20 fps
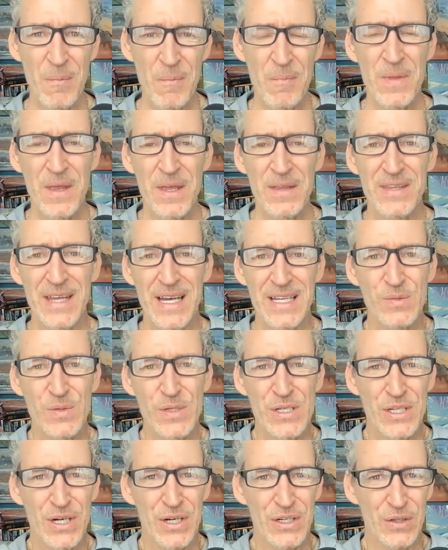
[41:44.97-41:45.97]
so that's
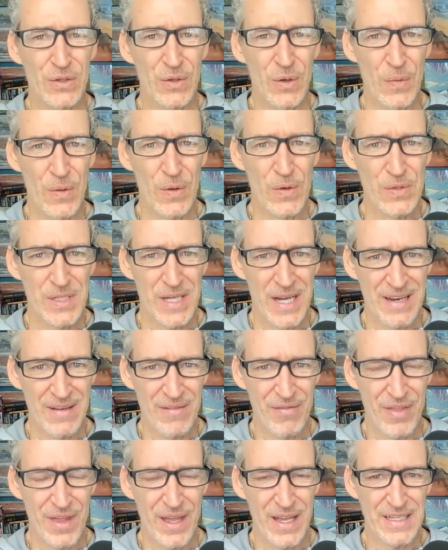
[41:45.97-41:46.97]
where you start to learn those
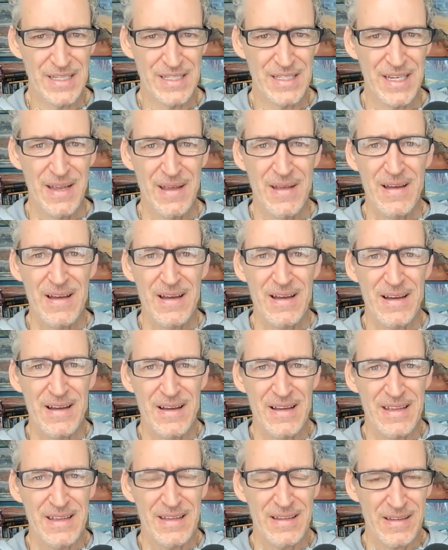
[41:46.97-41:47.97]
kind of things.
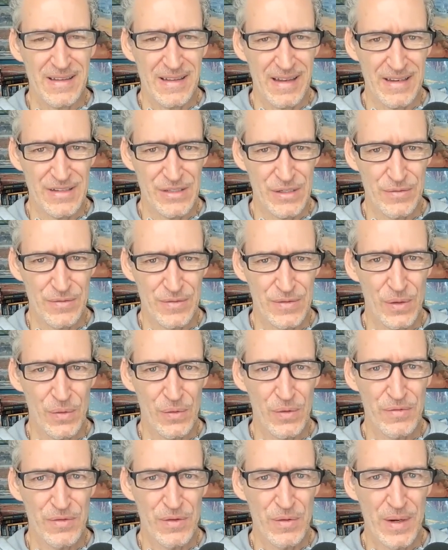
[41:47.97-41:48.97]
Uh, as you've
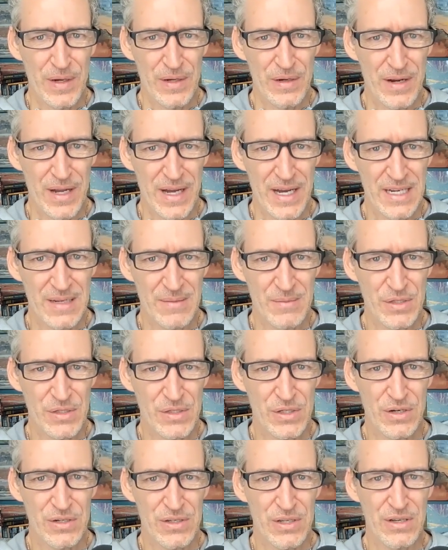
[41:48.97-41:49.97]
sold a few hundred items, you
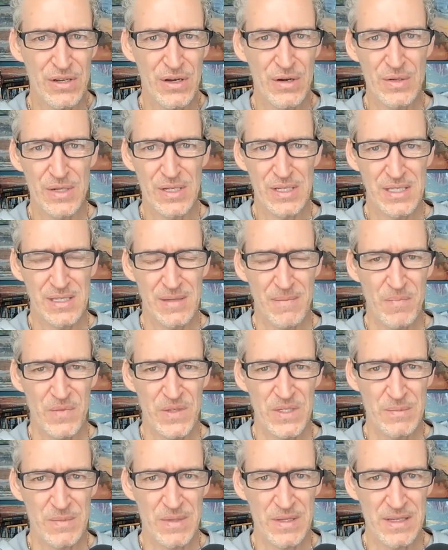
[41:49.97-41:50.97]
start to notice
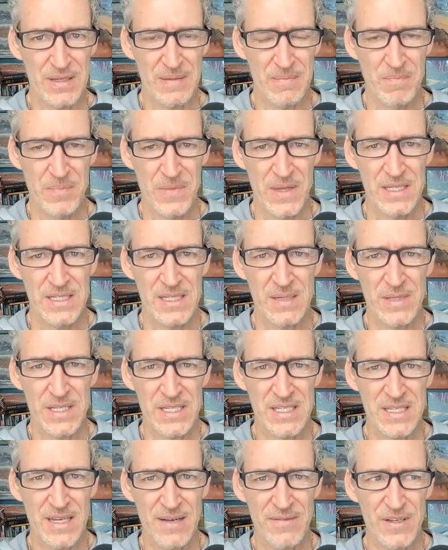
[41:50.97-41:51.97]
some of the some of
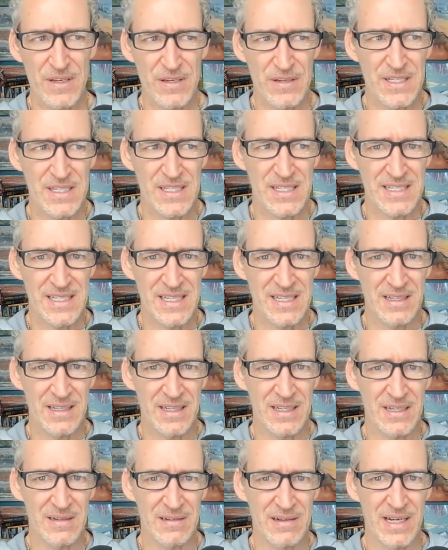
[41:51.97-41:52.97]
the stuff you just
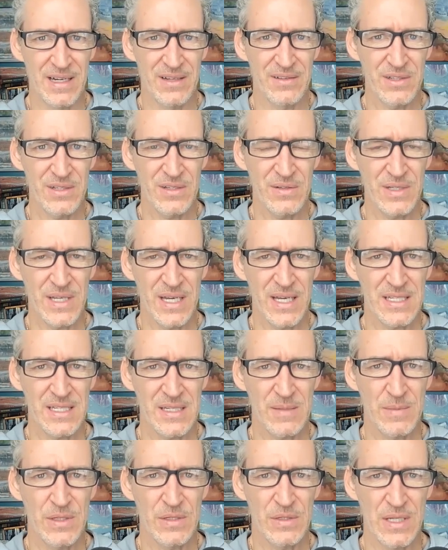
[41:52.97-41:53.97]
didn't get around to
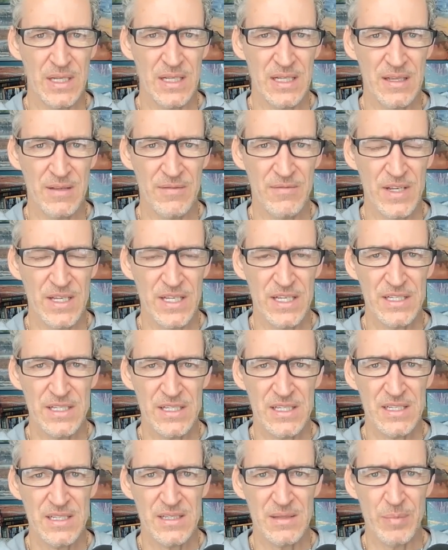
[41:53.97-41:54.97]
yet, some of those
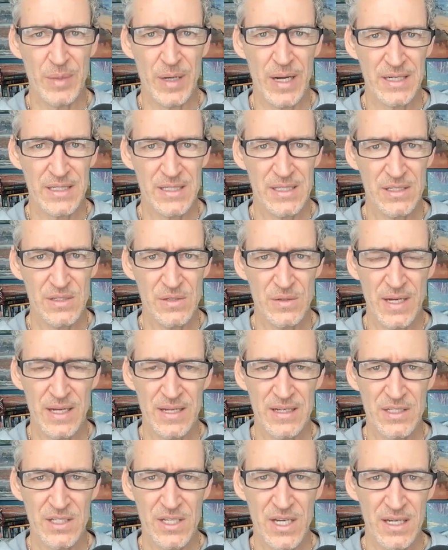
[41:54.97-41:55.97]
inconveniences, the boxes you
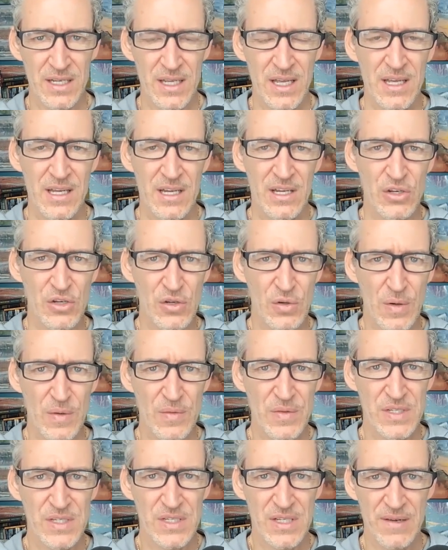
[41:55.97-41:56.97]
got to check
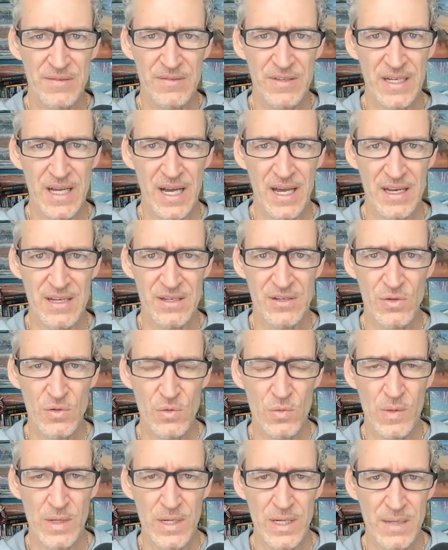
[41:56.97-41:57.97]
doing the stuff you got to
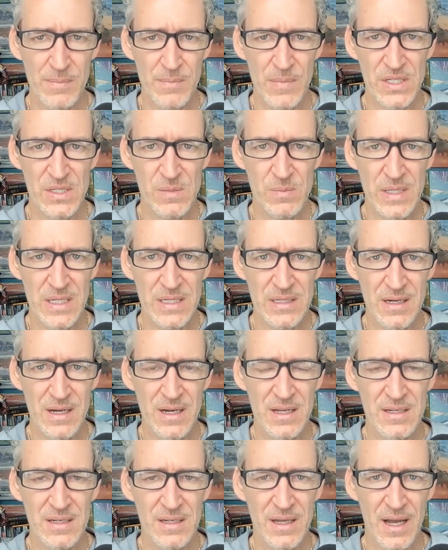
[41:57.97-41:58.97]
do when it must be
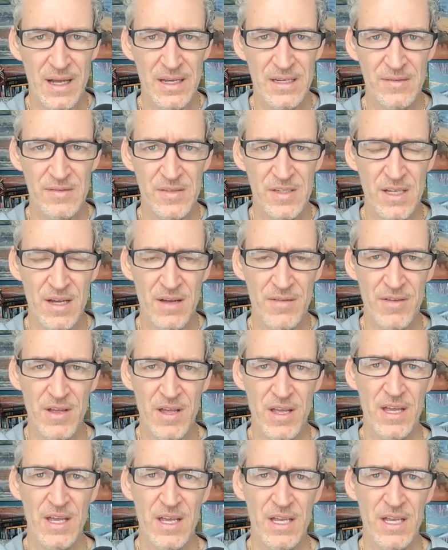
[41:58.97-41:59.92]
done kind of stuff,